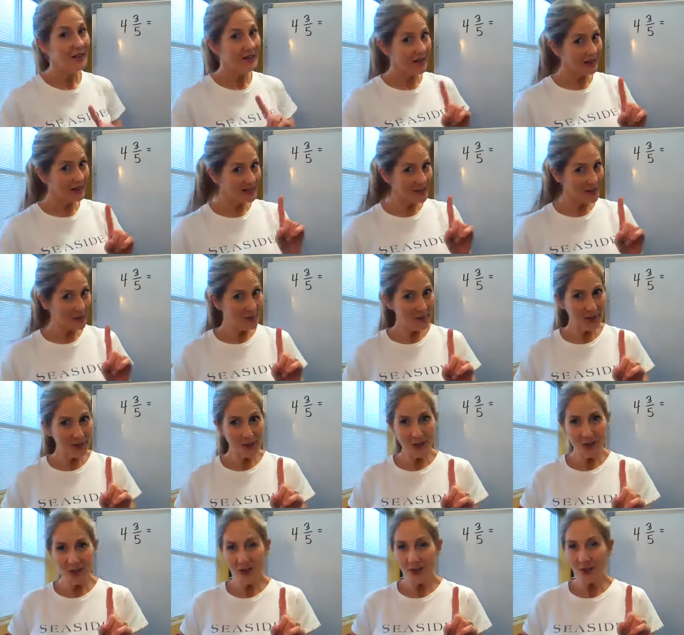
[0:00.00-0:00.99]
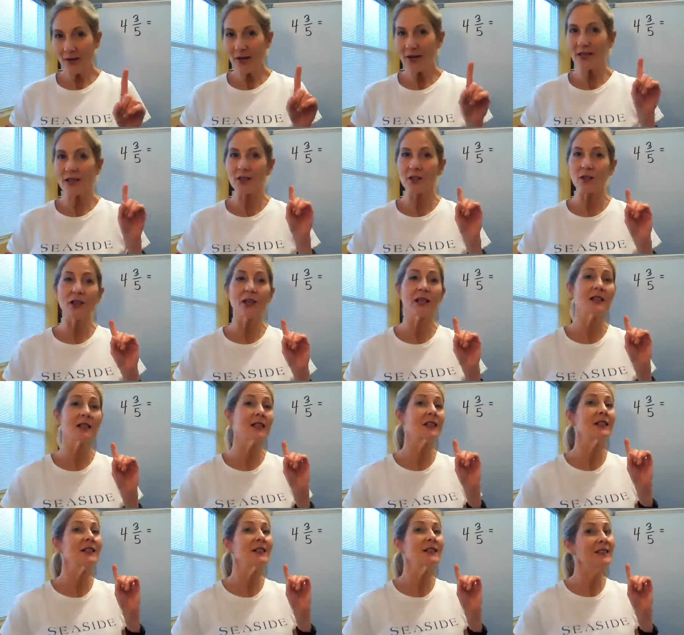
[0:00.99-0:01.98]
Next thing I'm going to do is look at
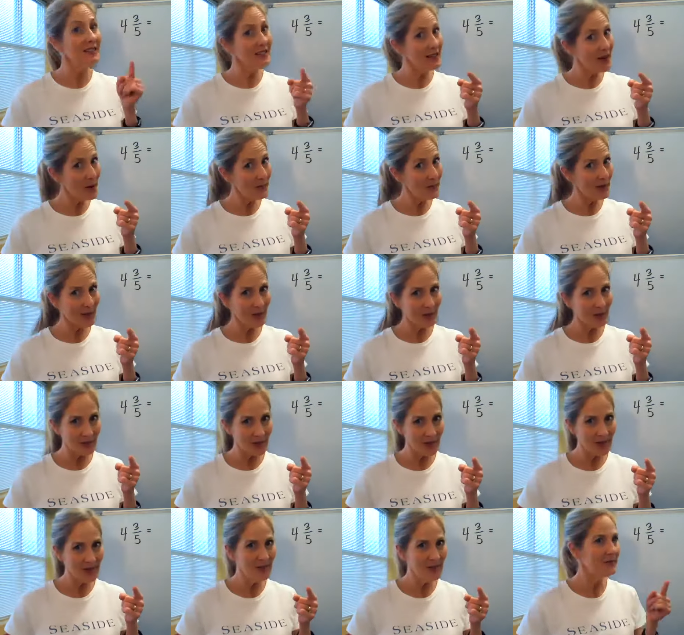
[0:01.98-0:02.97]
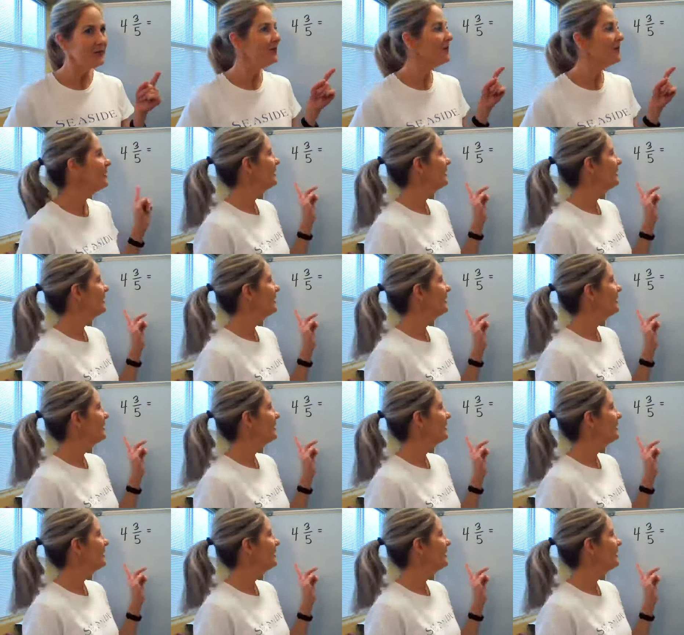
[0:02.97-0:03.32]
the denominator, right?